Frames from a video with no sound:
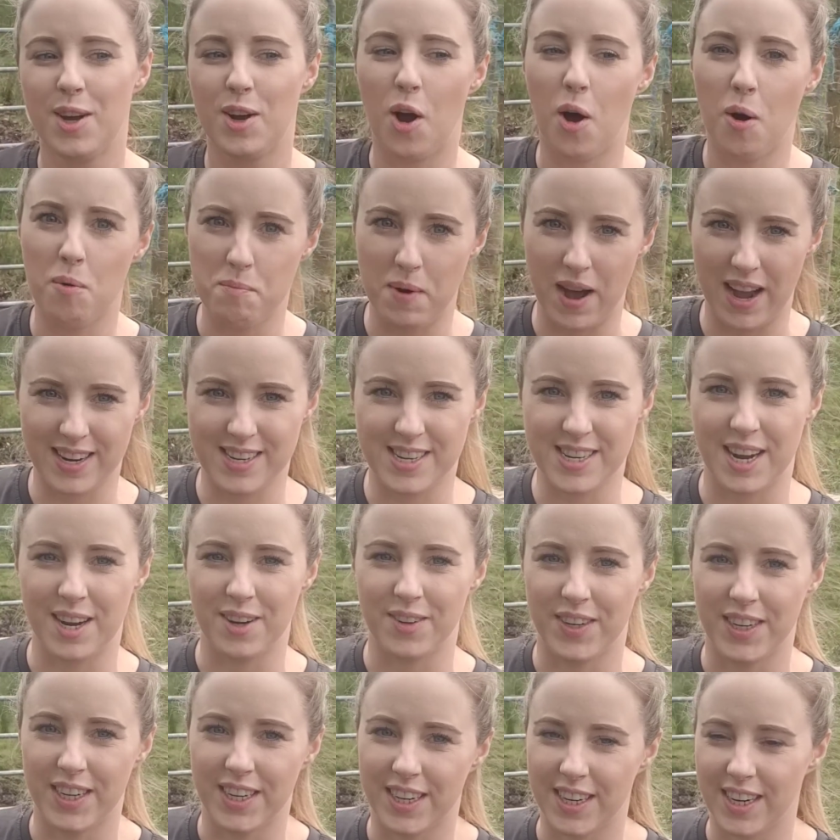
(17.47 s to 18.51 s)
come back
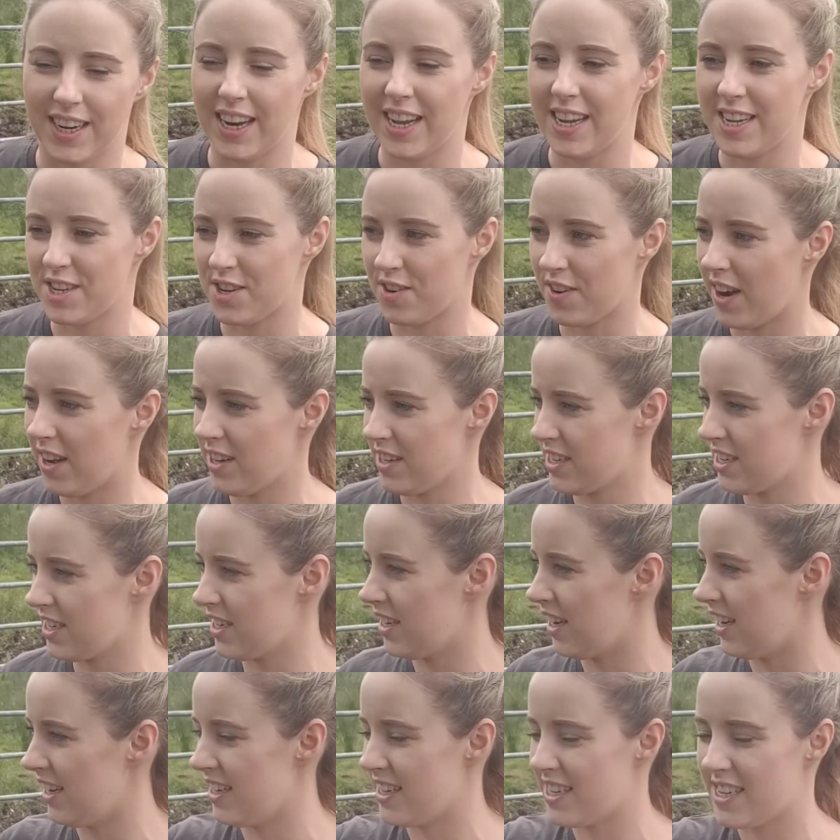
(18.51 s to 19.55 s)
down here later on
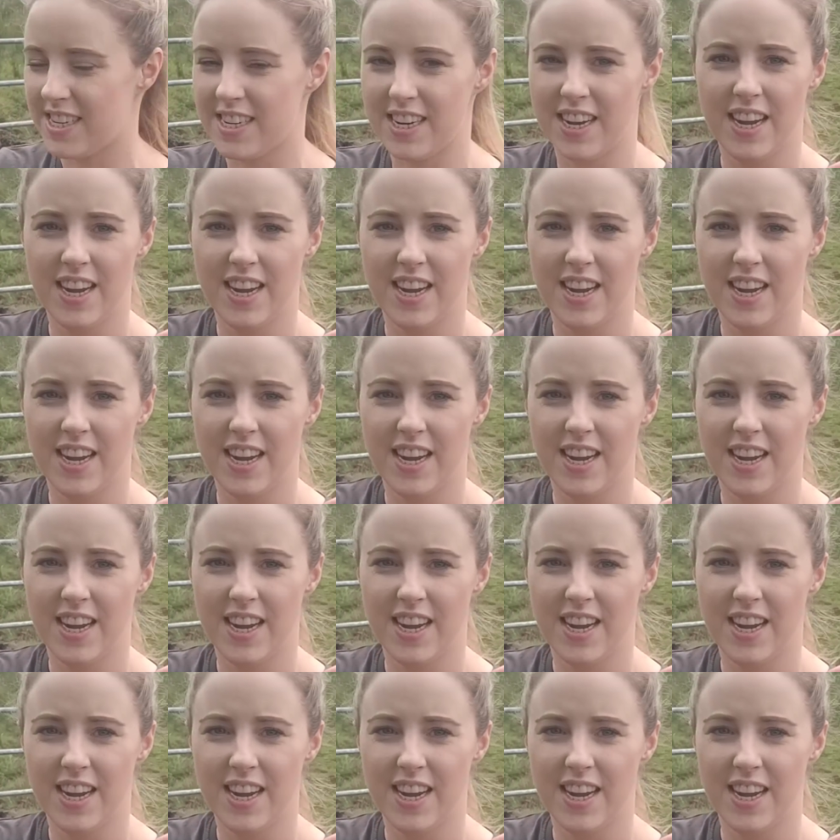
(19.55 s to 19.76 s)
tonight